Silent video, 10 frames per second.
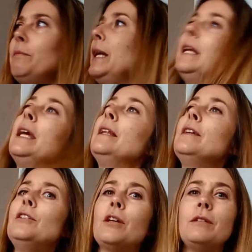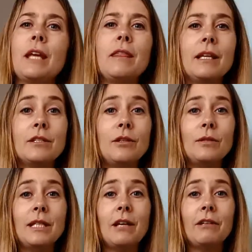of meaning that you don't take things too
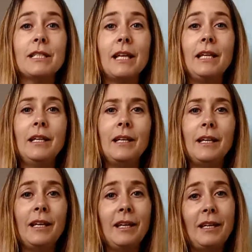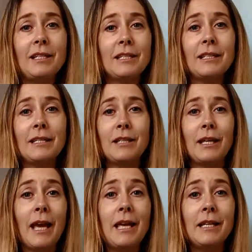seriously. He just says
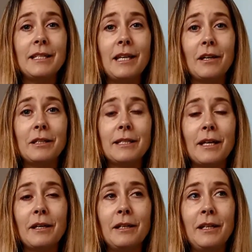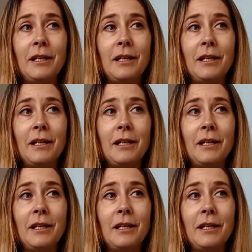that cake is the answer.